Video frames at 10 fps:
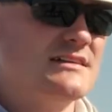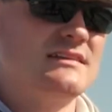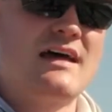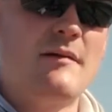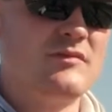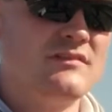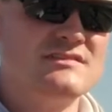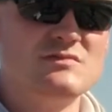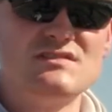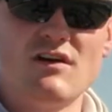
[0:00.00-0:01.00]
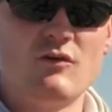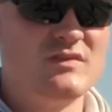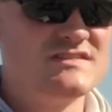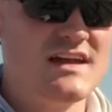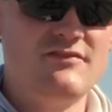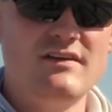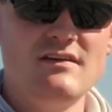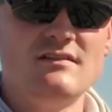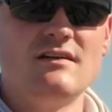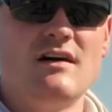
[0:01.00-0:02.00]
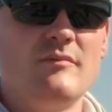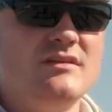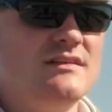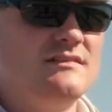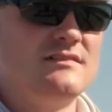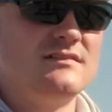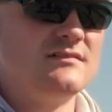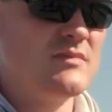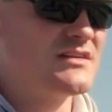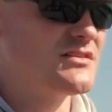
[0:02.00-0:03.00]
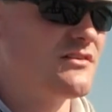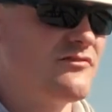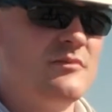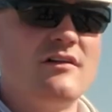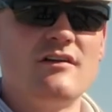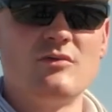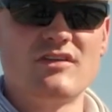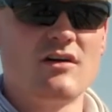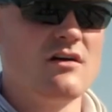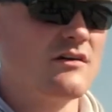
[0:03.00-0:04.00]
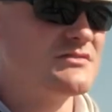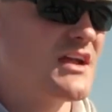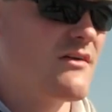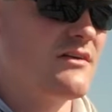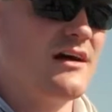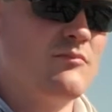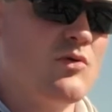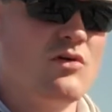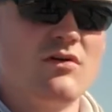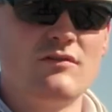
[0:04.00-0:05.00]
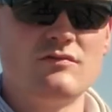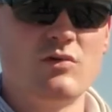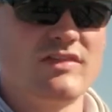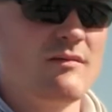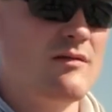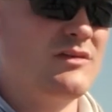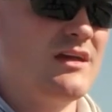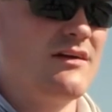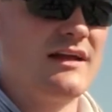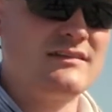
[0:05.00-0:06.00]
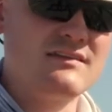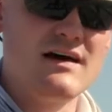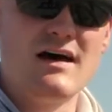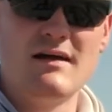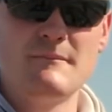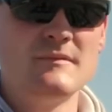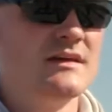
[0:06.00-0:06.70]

at the top of the list we started with safety. You need to make sure you're familiar with the cargoes carried on board, what they may be carrying at the time,